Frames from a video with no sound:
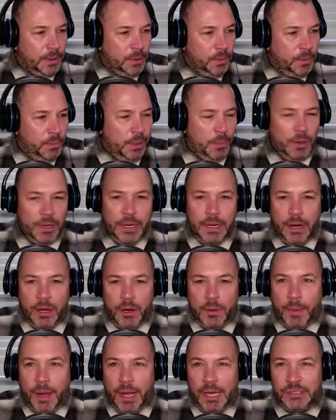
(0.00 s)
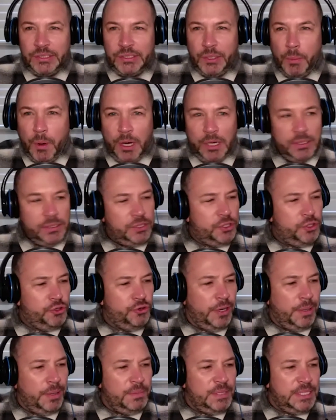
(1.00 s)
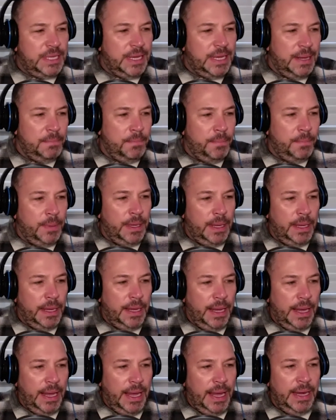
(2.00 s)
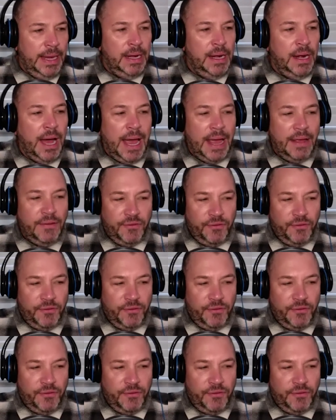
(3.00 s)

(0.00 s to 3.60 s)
We want to know Master Wong's dream team in life.